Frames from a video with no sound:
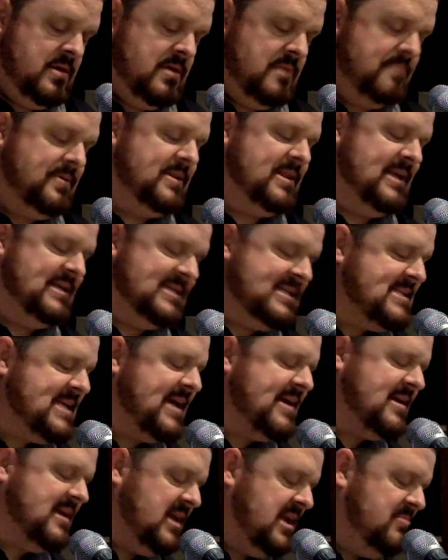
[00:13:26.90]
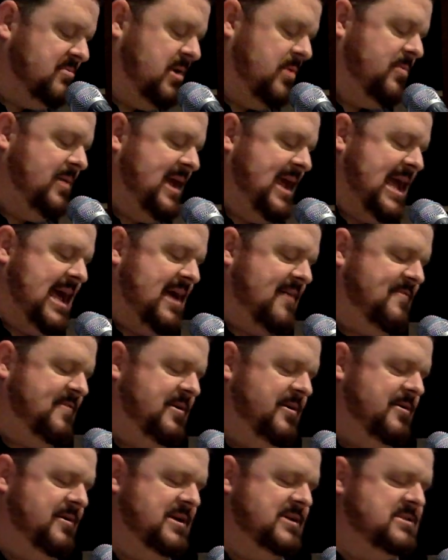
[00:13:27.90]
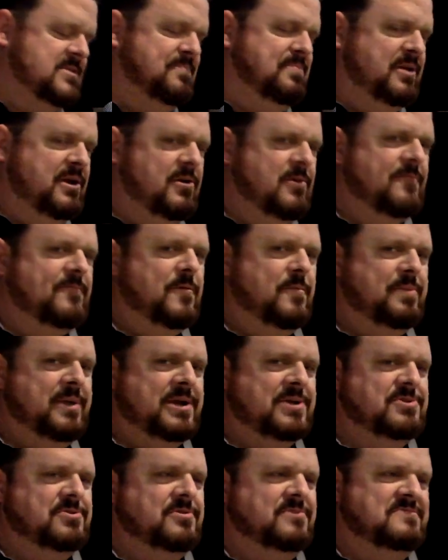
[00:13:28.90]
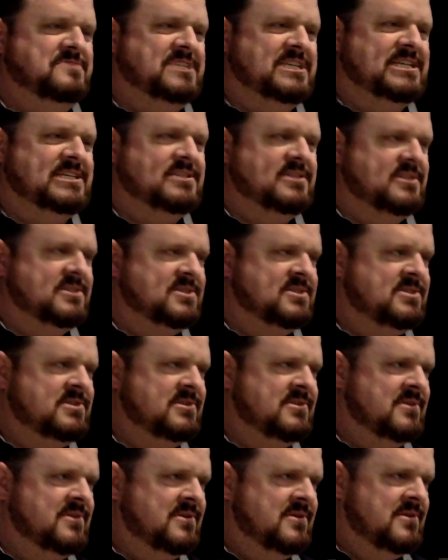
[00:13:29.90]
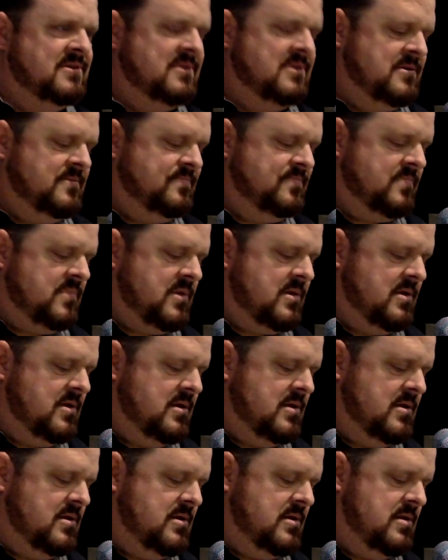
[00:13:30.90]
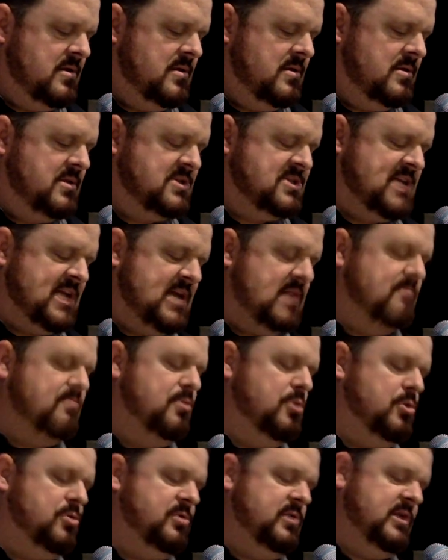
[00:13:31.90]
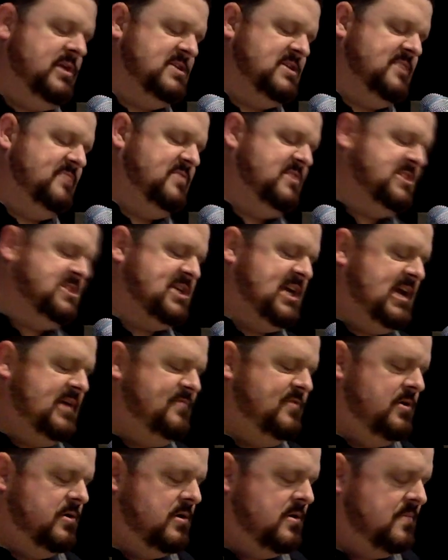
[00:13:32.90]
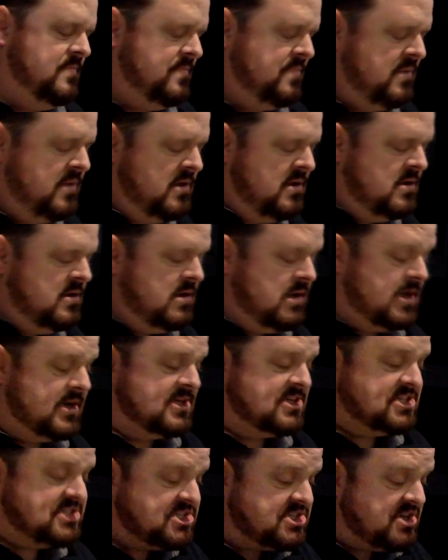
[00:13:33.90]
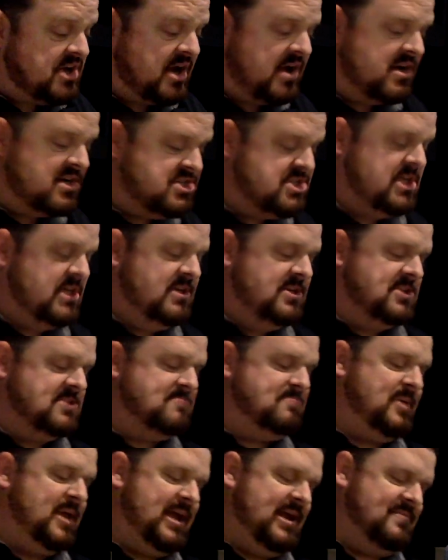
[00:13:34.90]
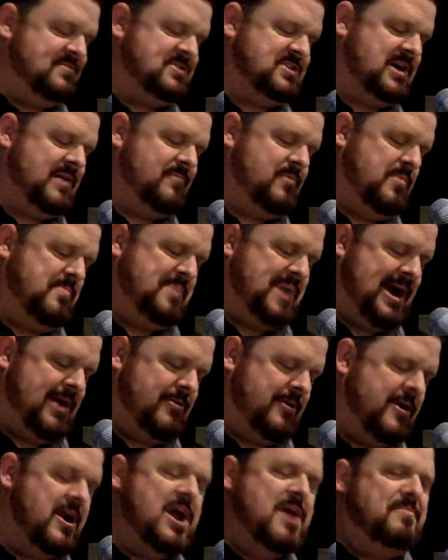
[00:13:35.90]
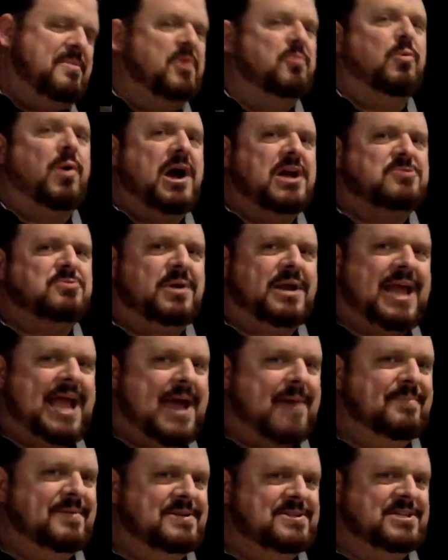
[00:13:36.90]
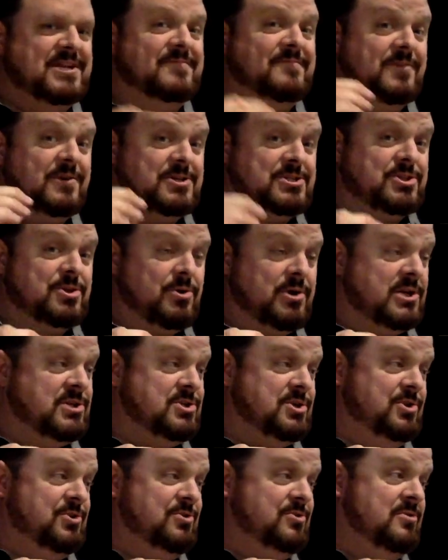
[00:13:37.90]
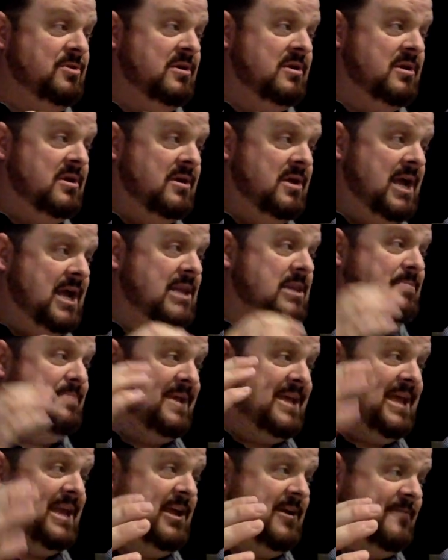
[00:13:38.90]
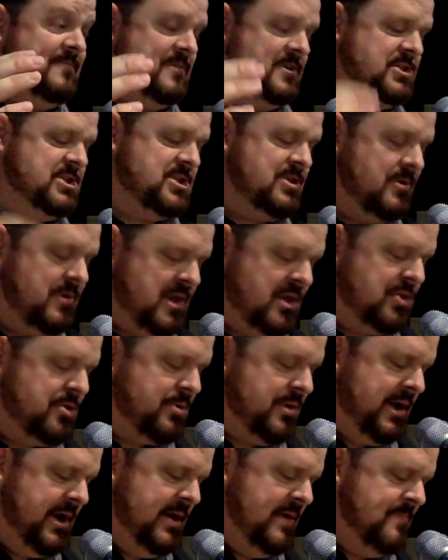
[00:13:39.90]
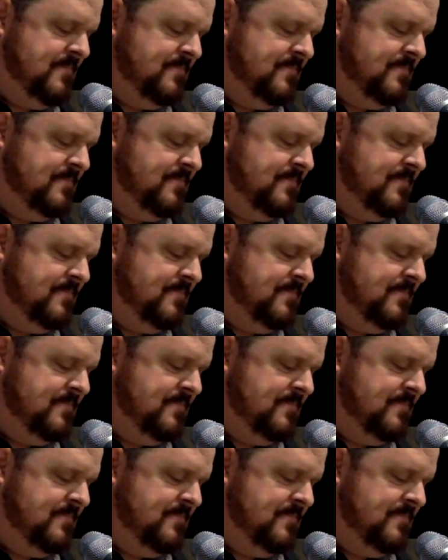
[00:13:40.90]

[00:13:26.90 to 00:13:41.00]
But then, secondly, what we have here is a beautiful picture of Jesus. The second portrait is of the Savior, an astonishing display of sovereign power. But watch what happens in verse 32 and the beginning of verse 33.